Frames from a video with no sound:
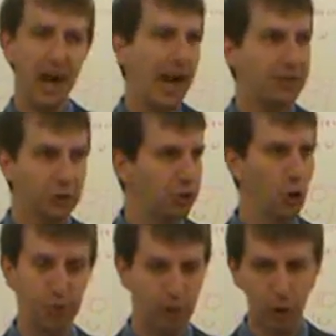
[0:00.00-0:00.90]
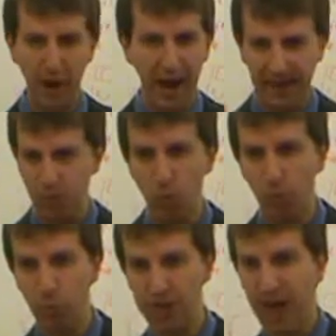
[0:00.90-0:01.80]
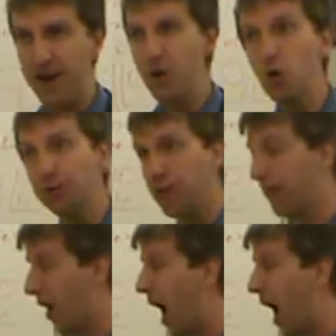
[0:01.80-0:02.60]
And you just go through, and with that new set of